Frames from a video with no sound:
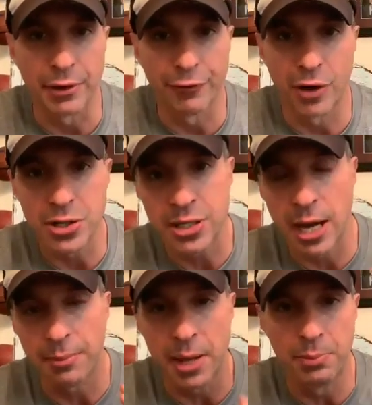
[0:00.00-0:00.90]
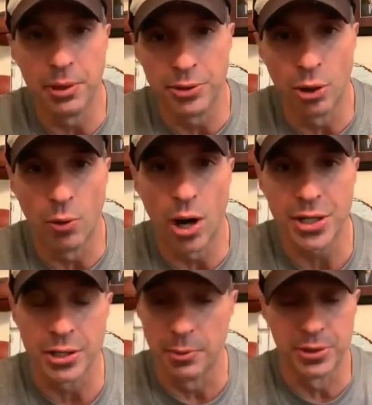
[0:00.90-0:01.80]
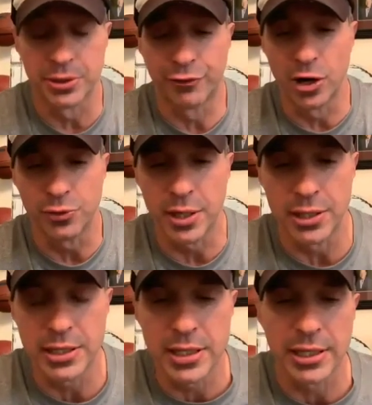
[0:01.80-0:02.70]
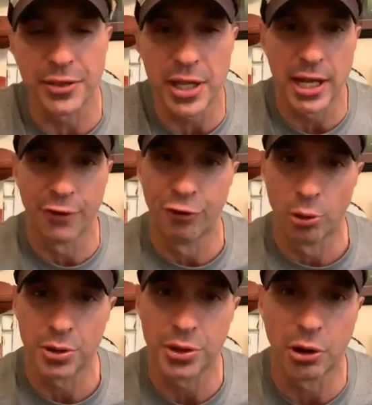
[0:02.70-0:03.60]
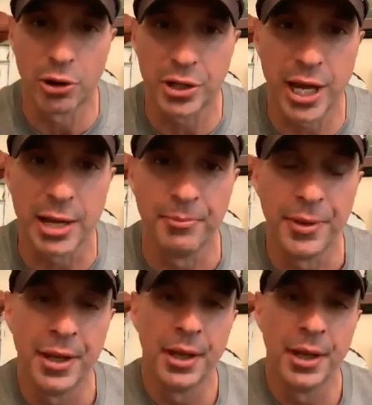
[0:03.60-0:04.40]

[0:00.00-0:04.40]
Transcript: the first time they put Joe Washington, it was the first week of the season. I think he had a four hundred yard game.